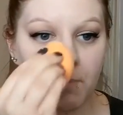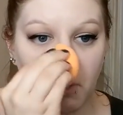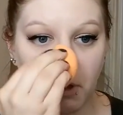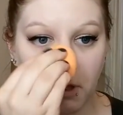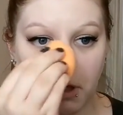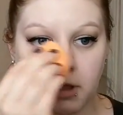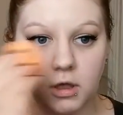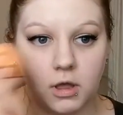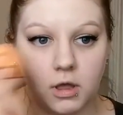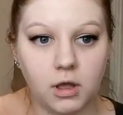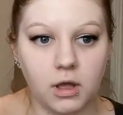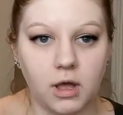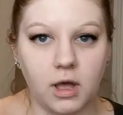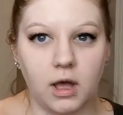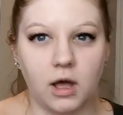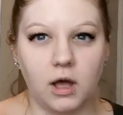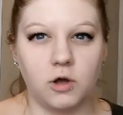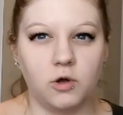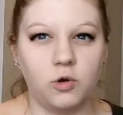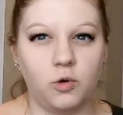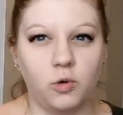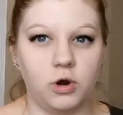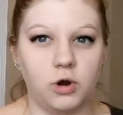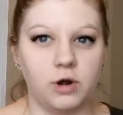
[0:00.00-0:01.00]
Like,
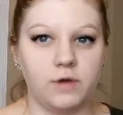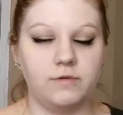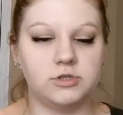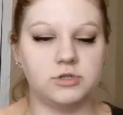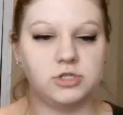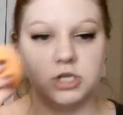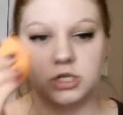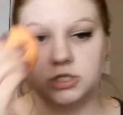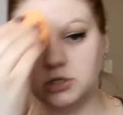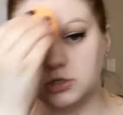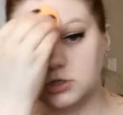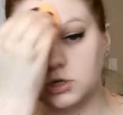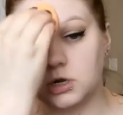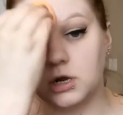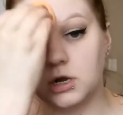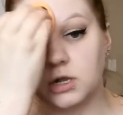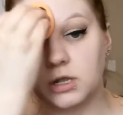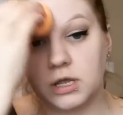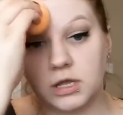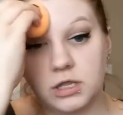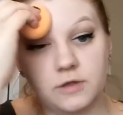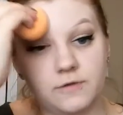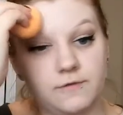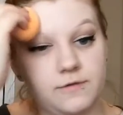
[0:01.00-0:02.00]
a quarter of a shade too
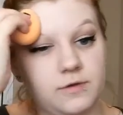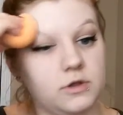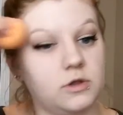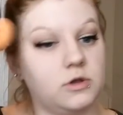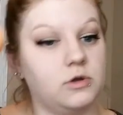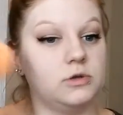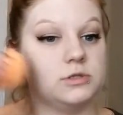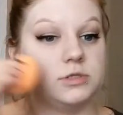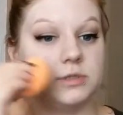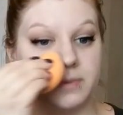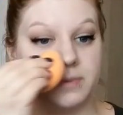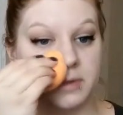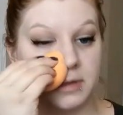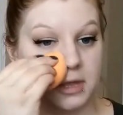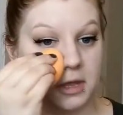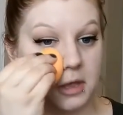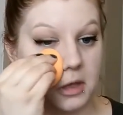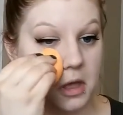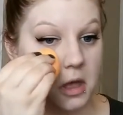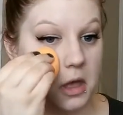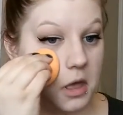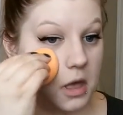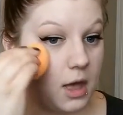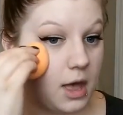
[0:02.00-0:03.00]
dark. And if it goes up,
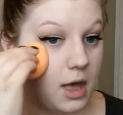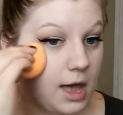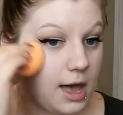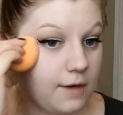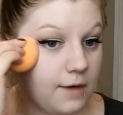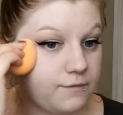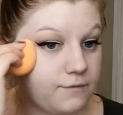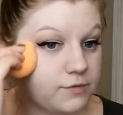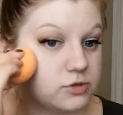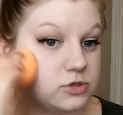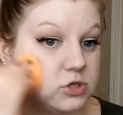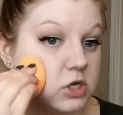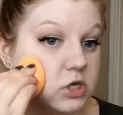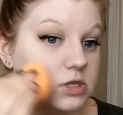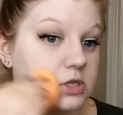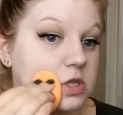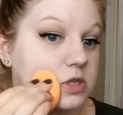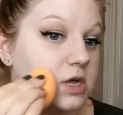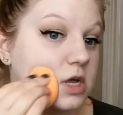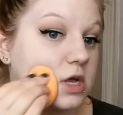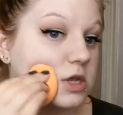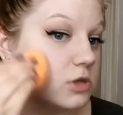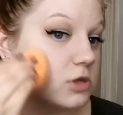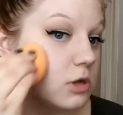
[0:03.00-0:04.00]
like, half a shade,
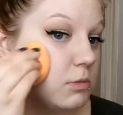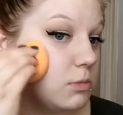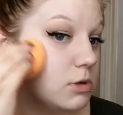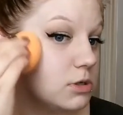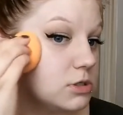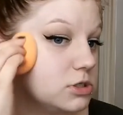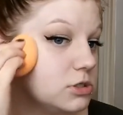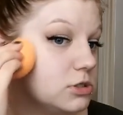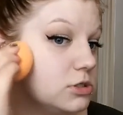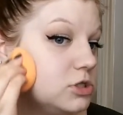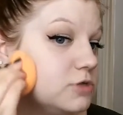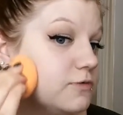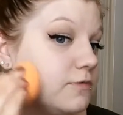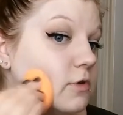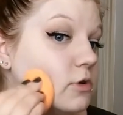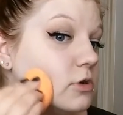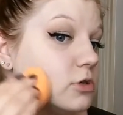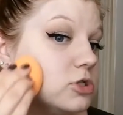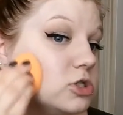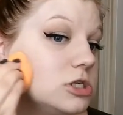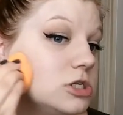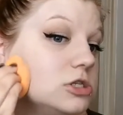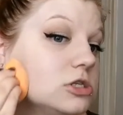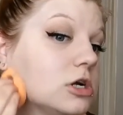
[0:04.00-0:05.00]
then that's almost a
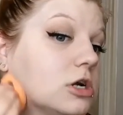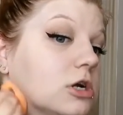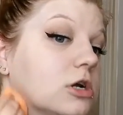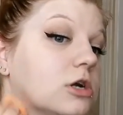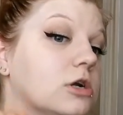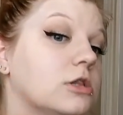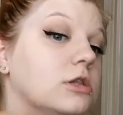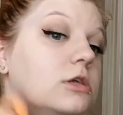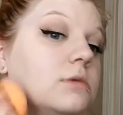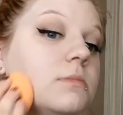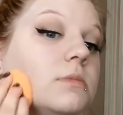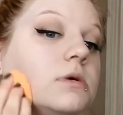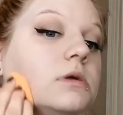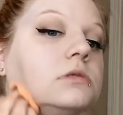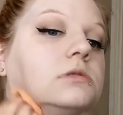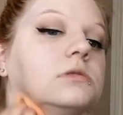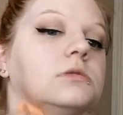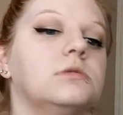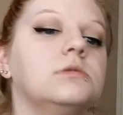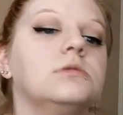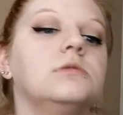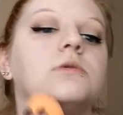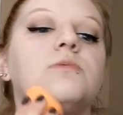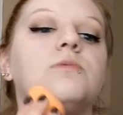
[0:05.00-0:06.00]
full shade darker than
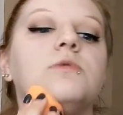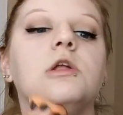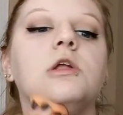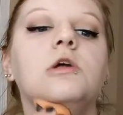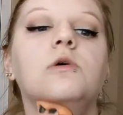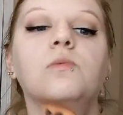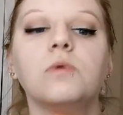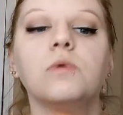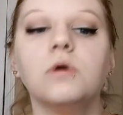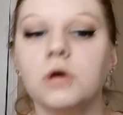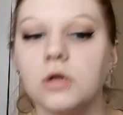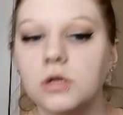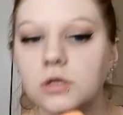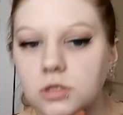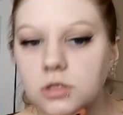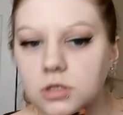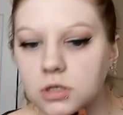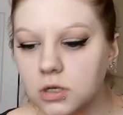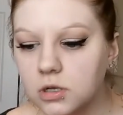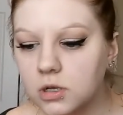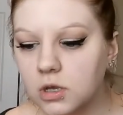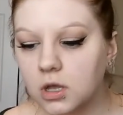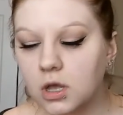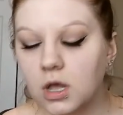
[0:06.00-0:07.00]
what I want.
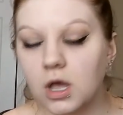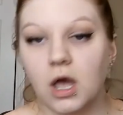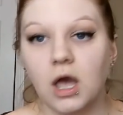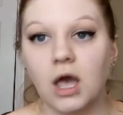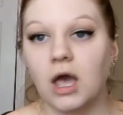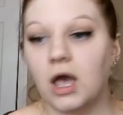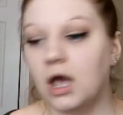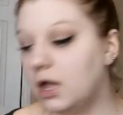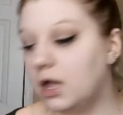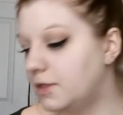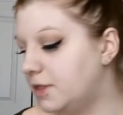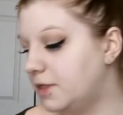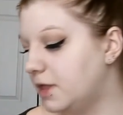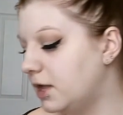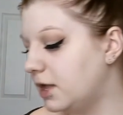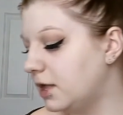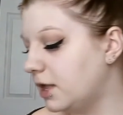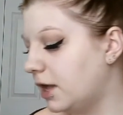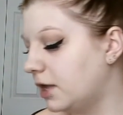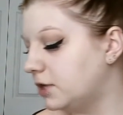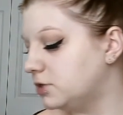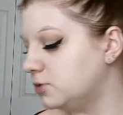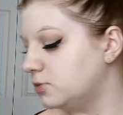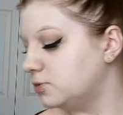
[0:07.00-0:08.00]
And
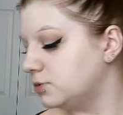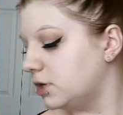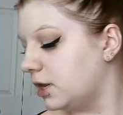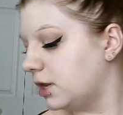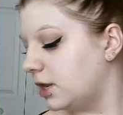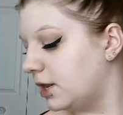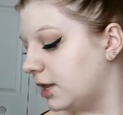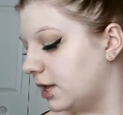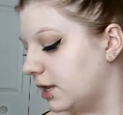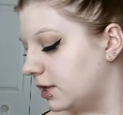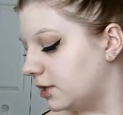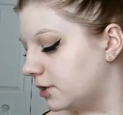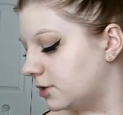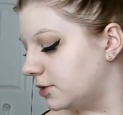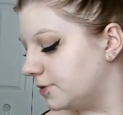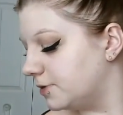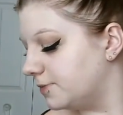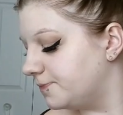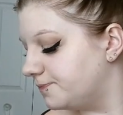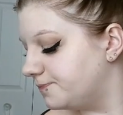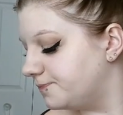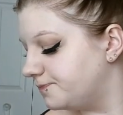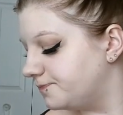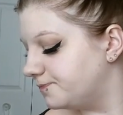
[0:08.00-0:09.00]
that I don't like.